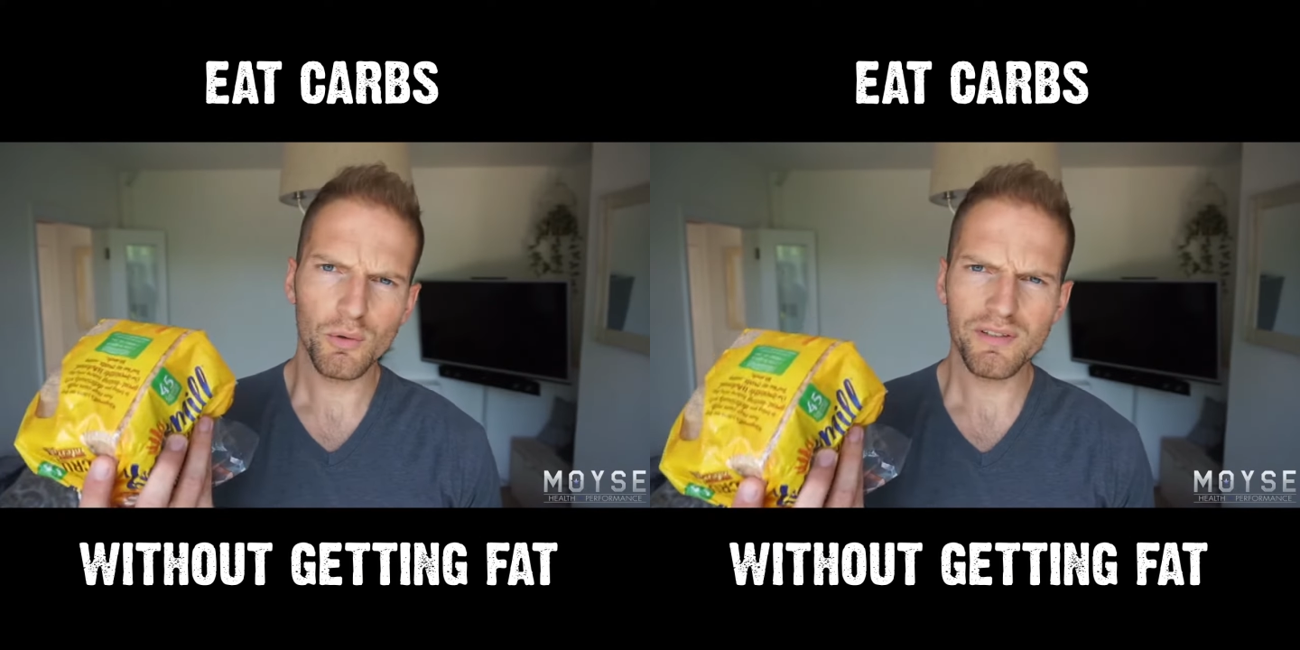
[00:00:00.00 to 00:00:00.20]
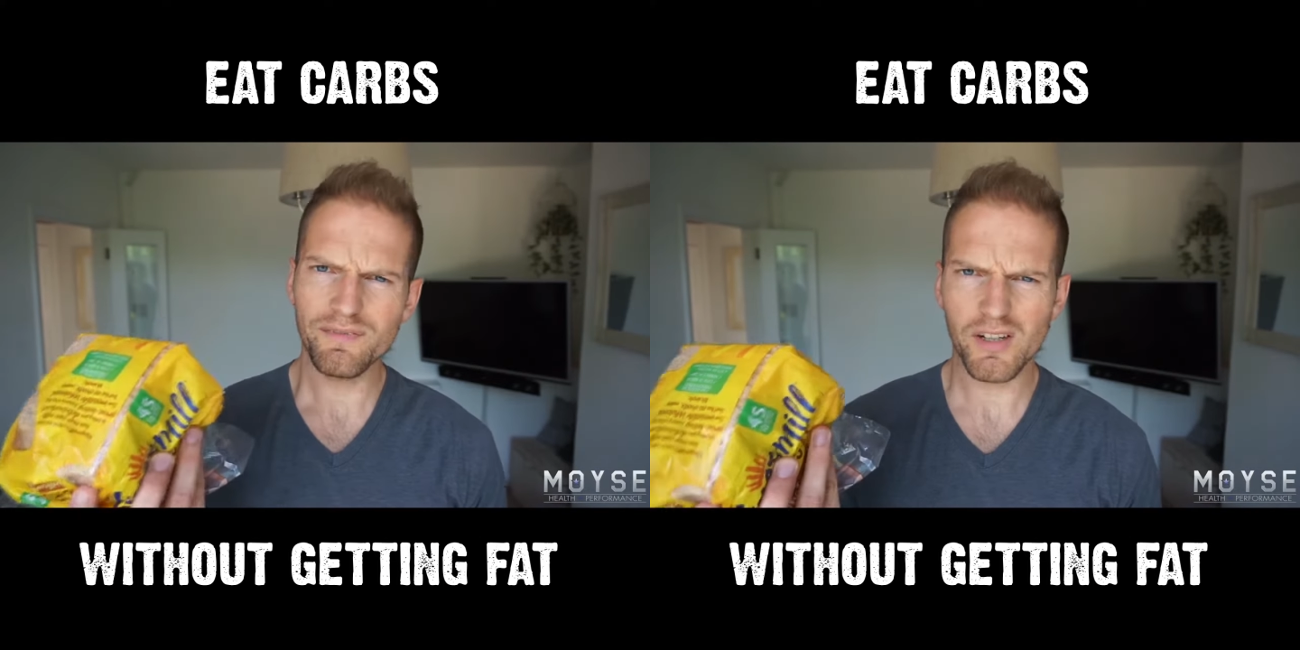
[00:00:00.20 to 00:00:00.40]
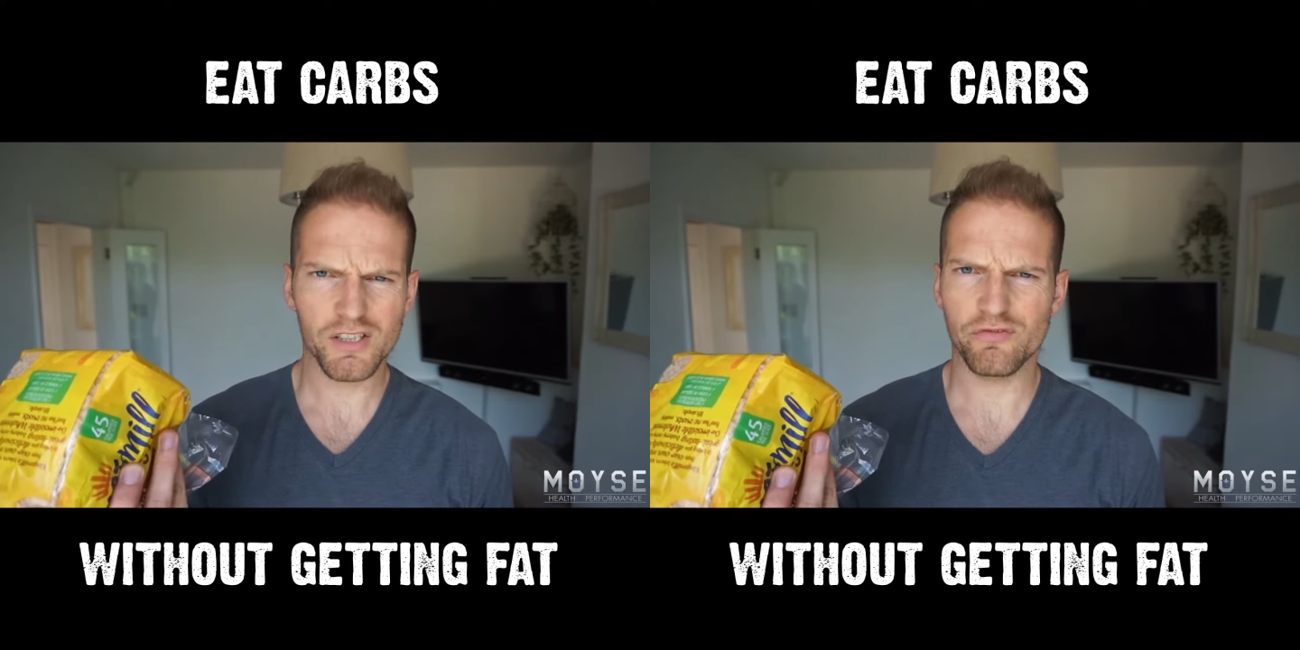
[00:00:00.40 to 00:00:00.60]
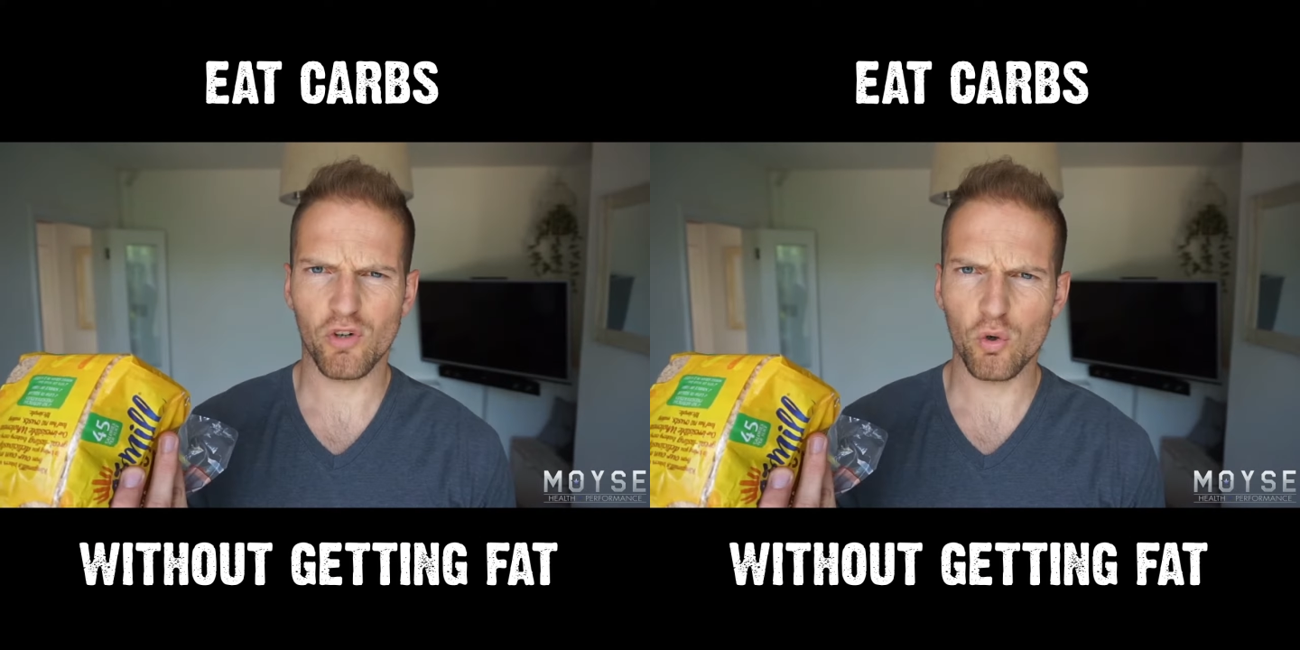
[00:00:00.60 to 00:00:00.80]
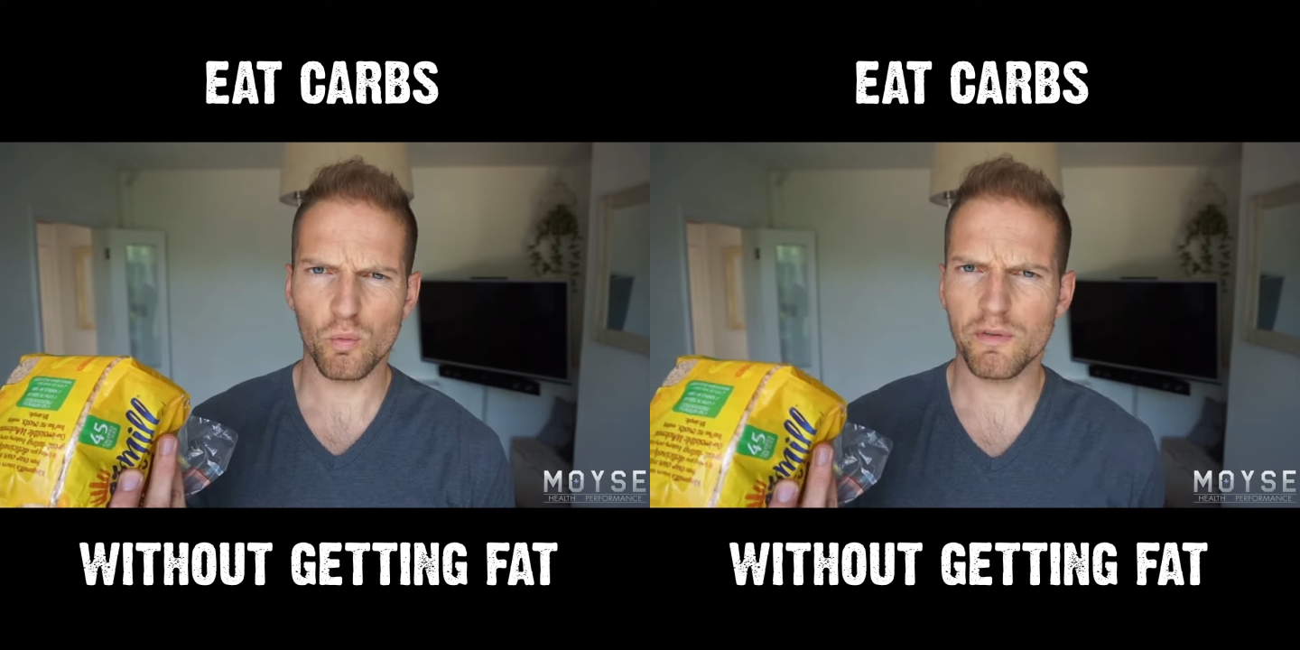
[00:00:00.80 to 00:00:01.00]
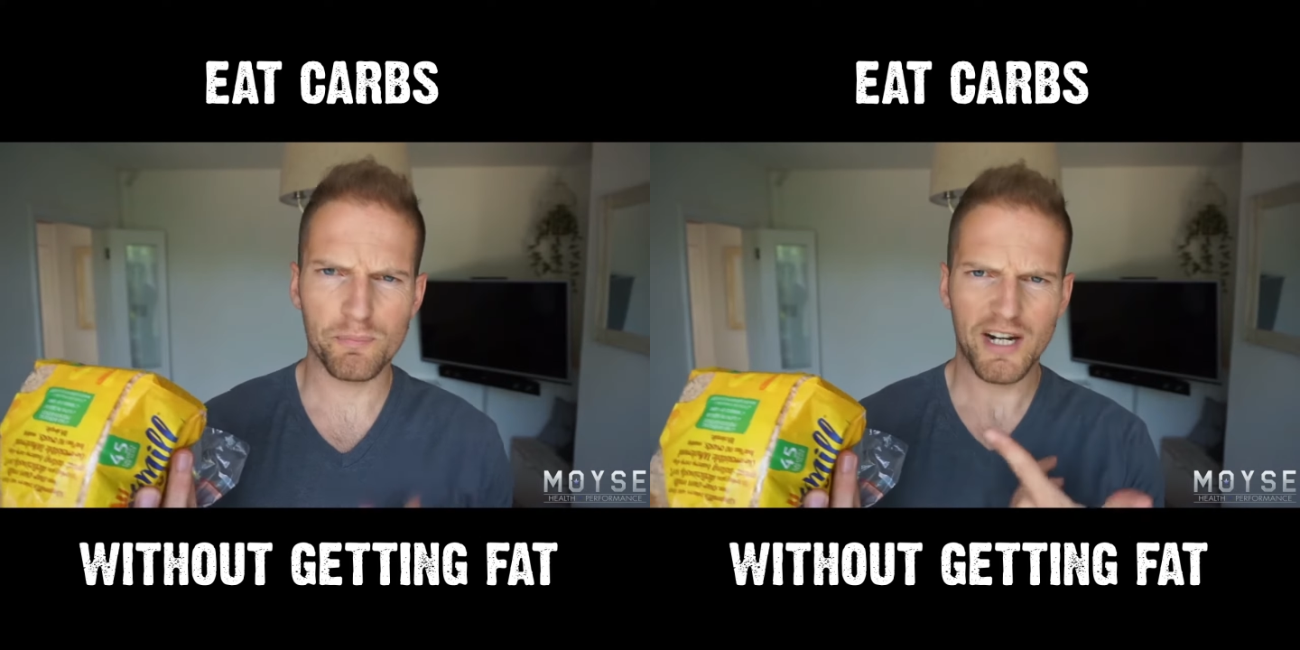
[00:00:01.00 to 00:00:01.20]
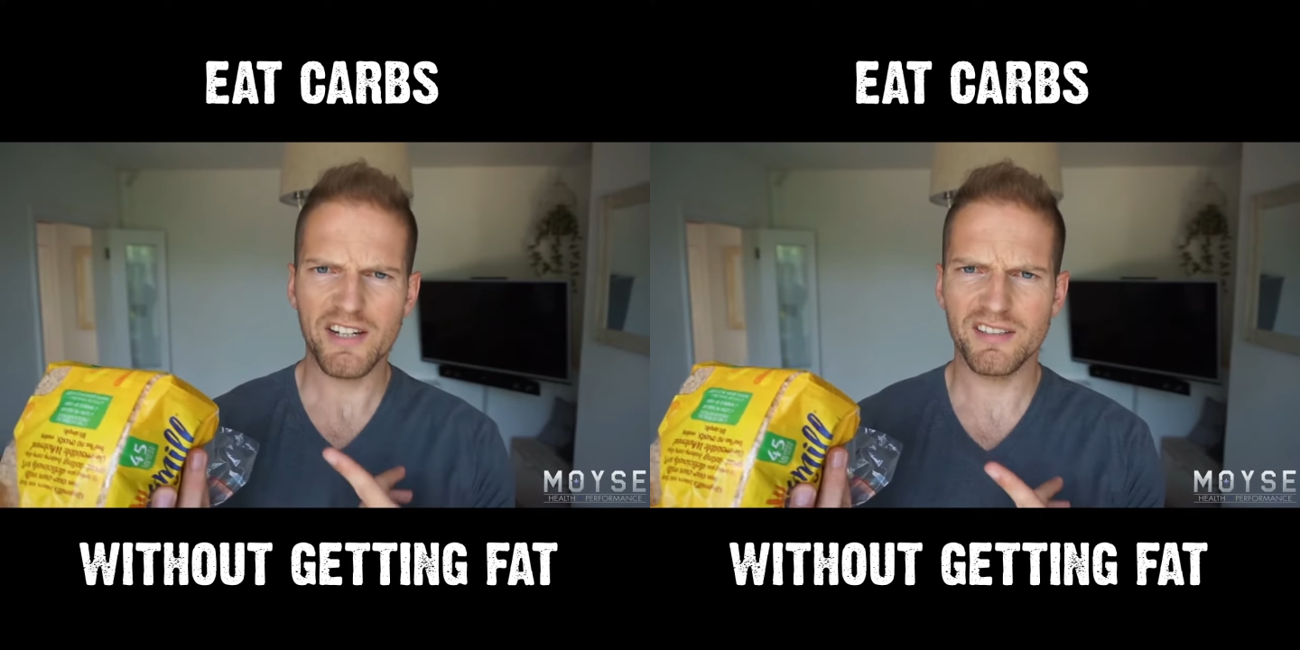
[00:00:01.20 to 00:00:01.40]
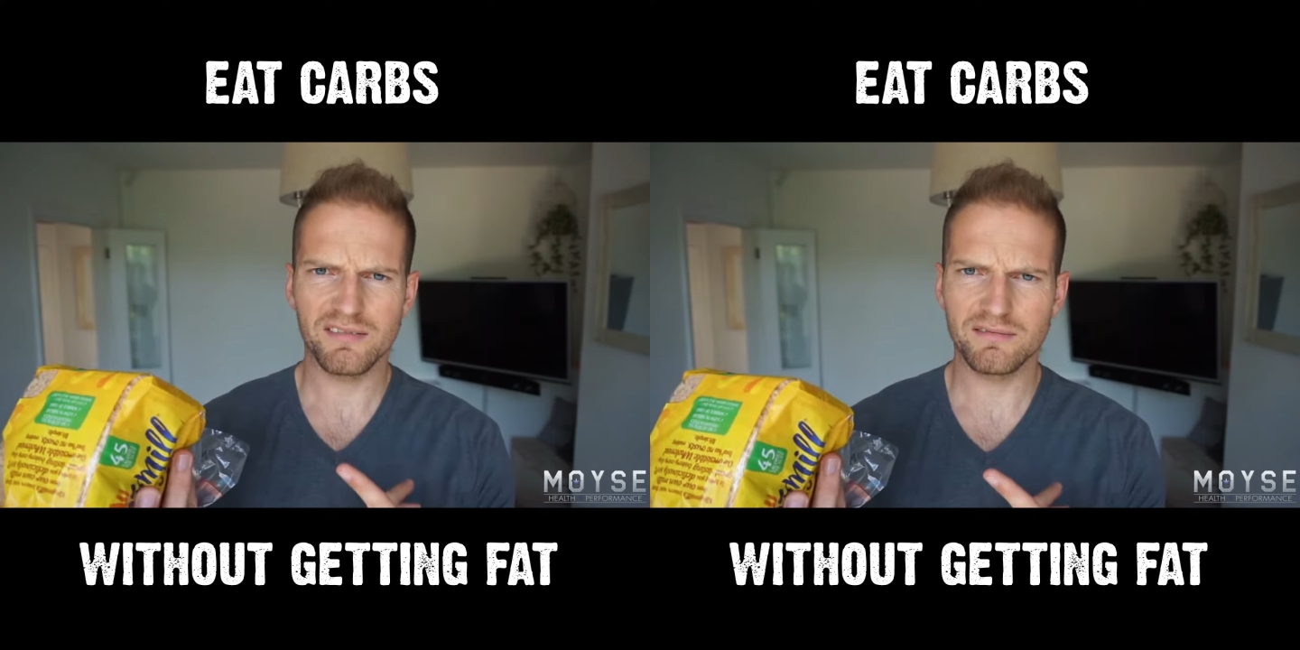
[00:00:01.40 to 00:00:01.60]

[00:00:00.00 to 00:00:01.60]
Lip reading: the fuck's wrong with bread?